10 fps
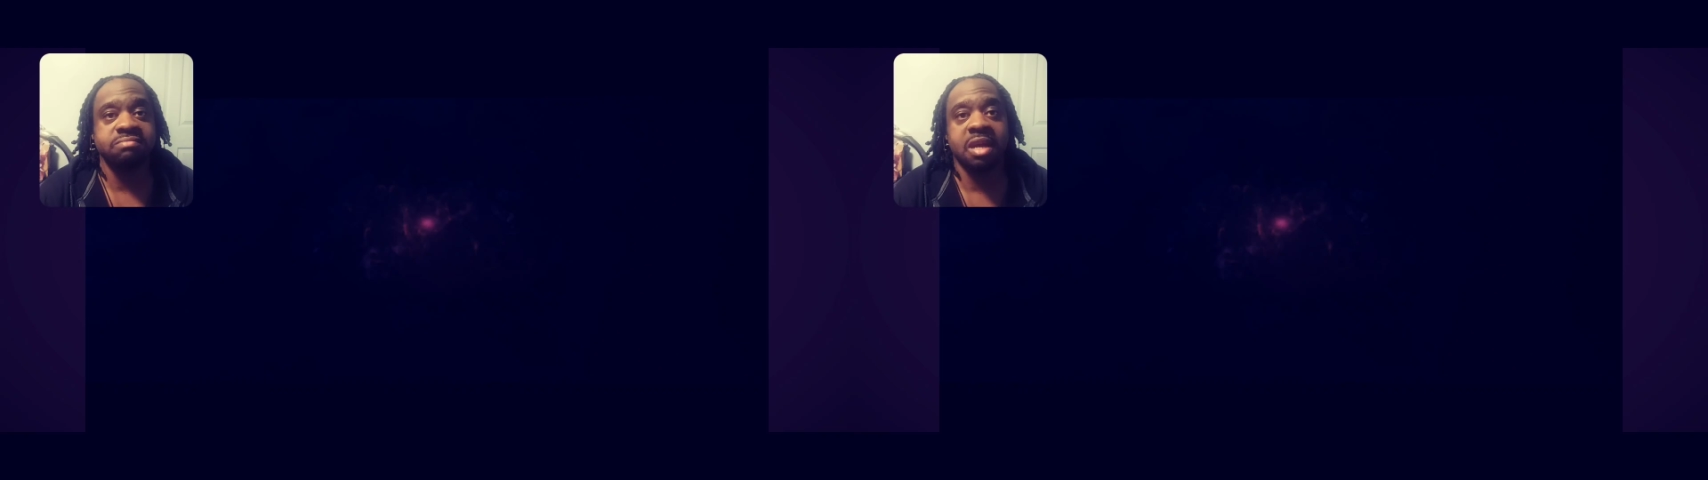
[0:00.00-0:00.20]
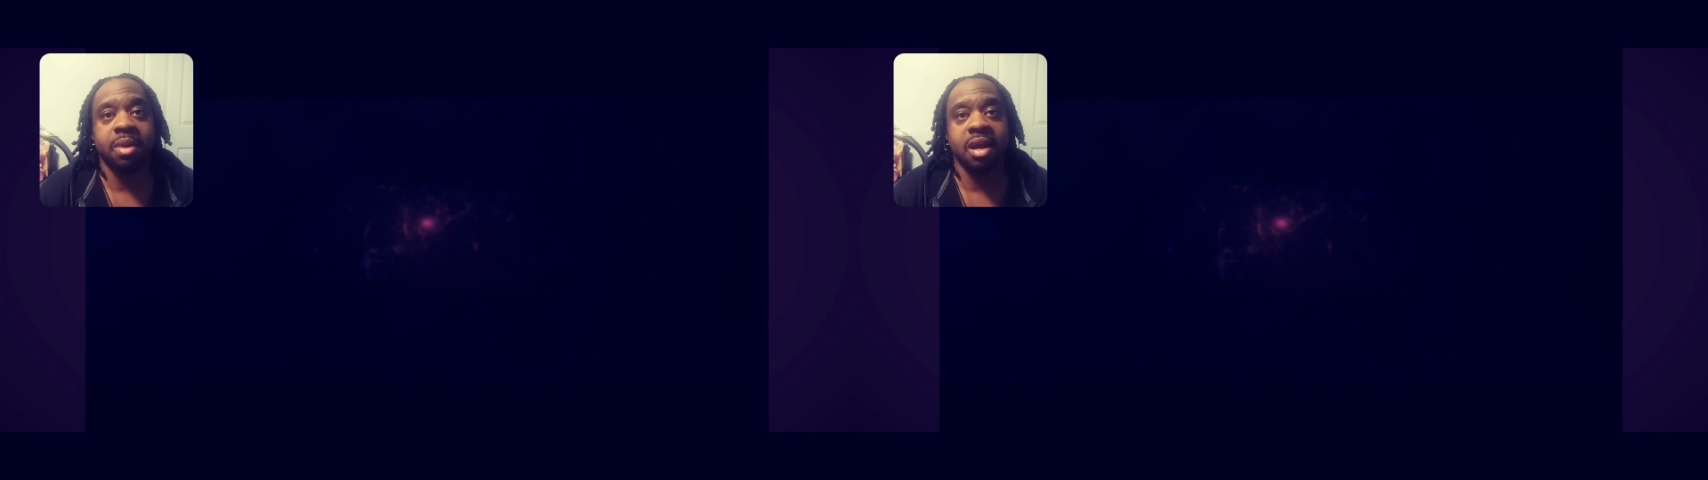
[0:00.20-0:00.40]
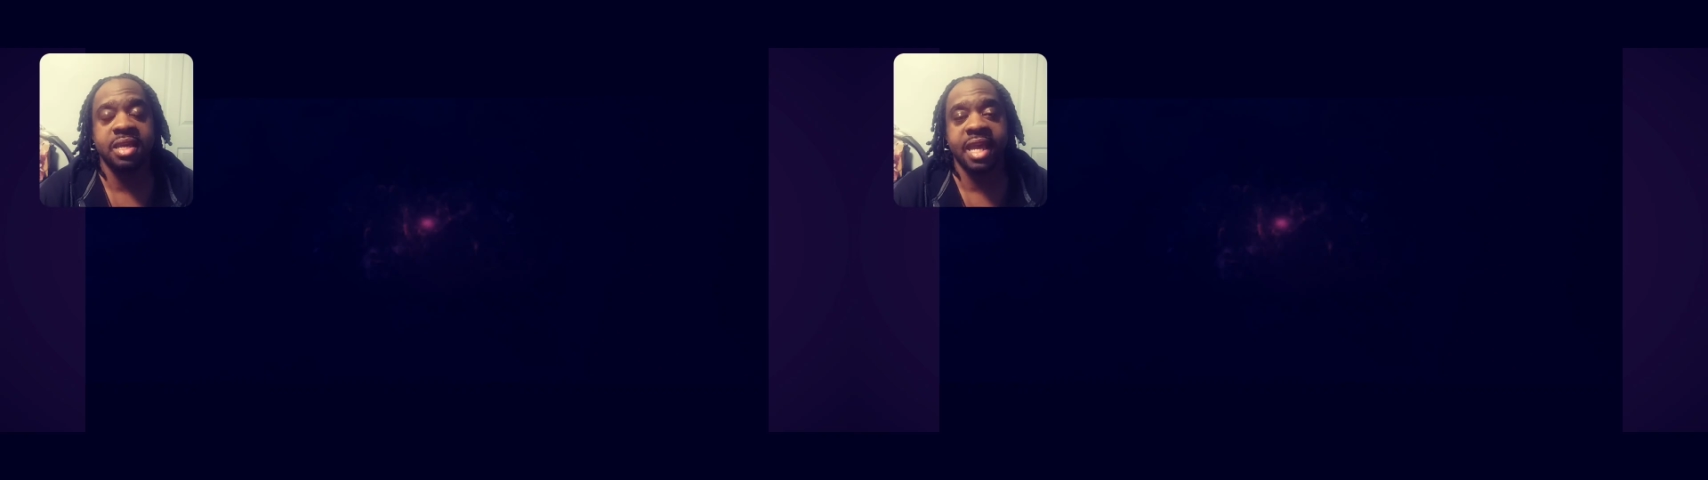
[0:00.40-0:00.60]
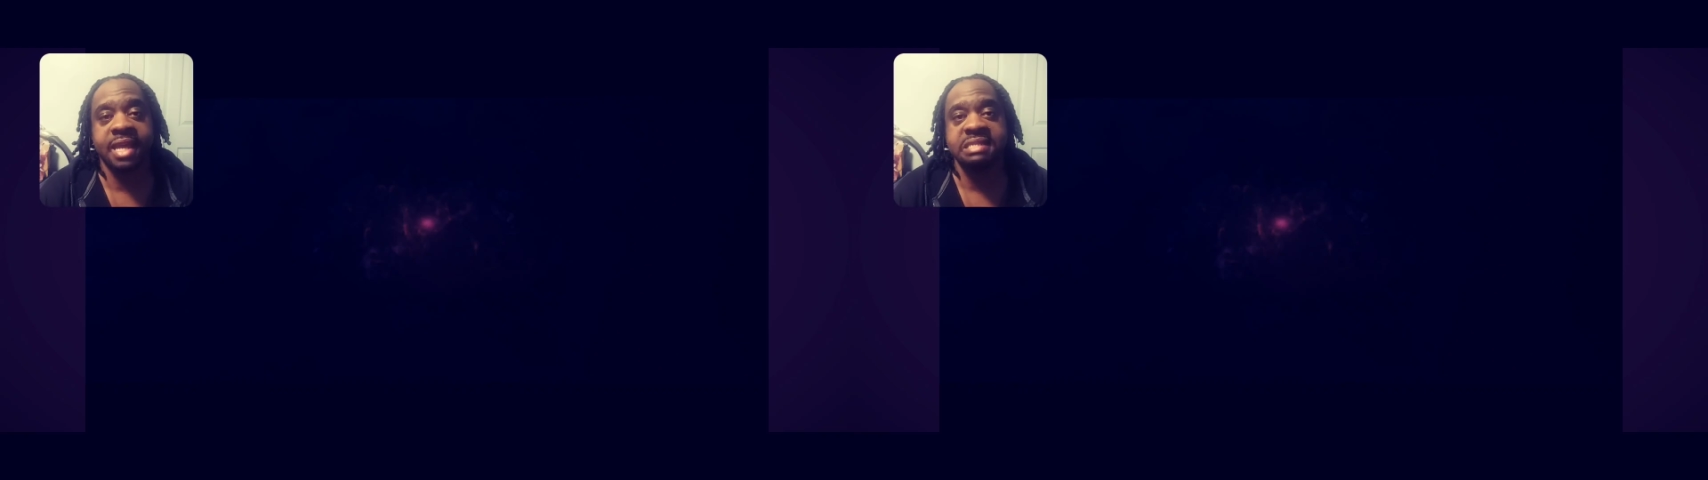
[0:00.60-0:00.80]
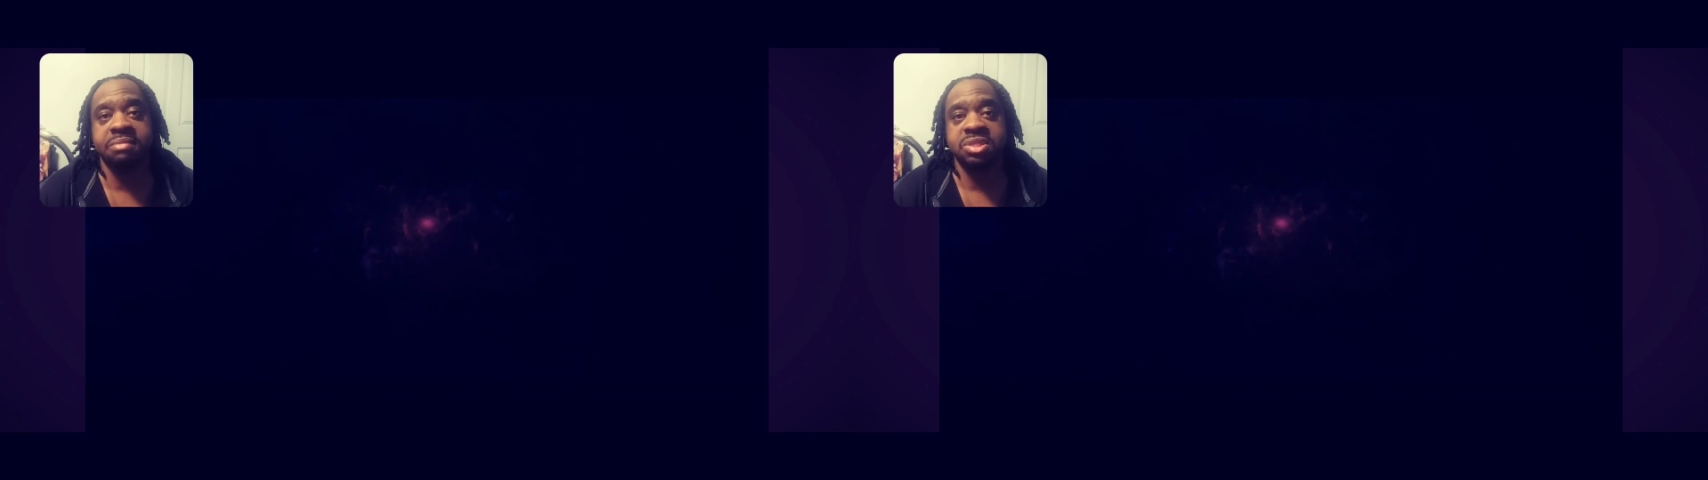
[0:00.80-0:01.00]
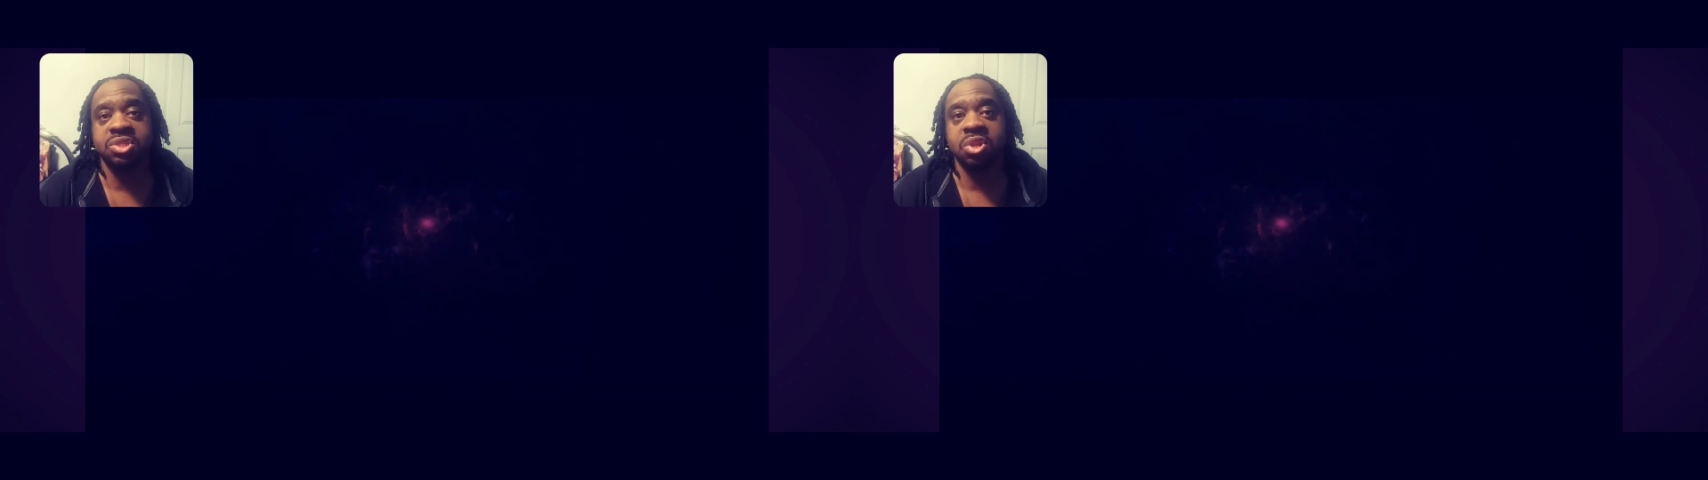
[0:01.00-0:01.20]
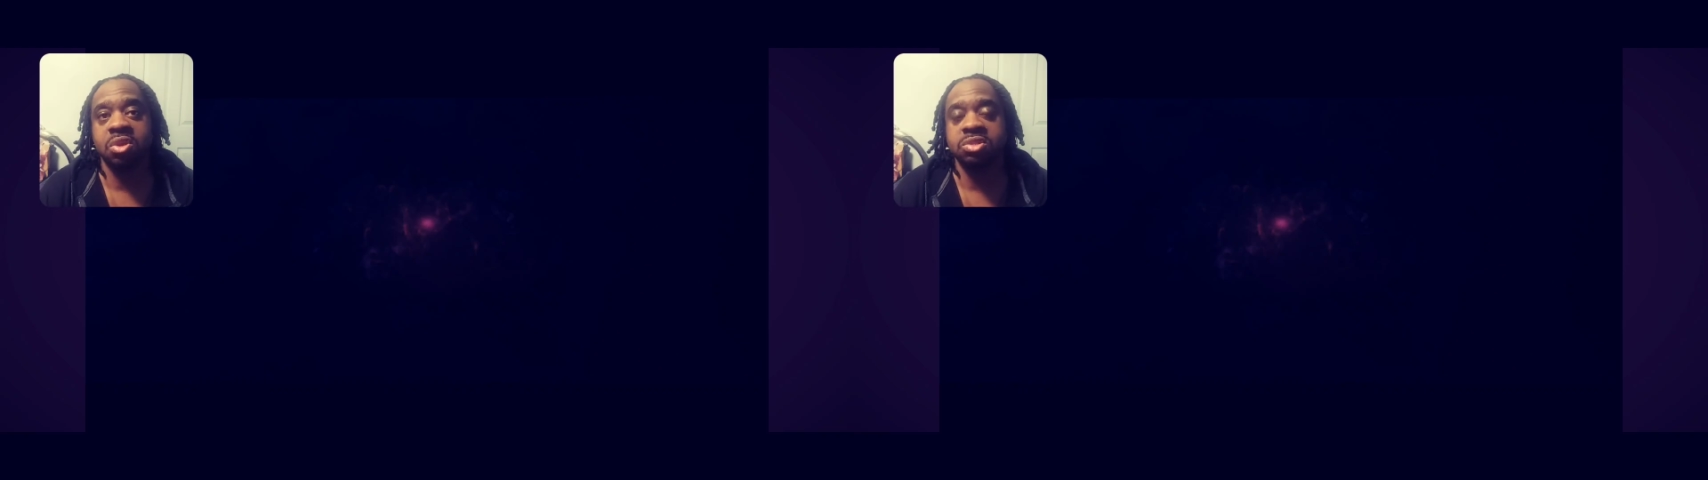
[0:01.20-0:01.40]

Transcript: my podcast, my studio.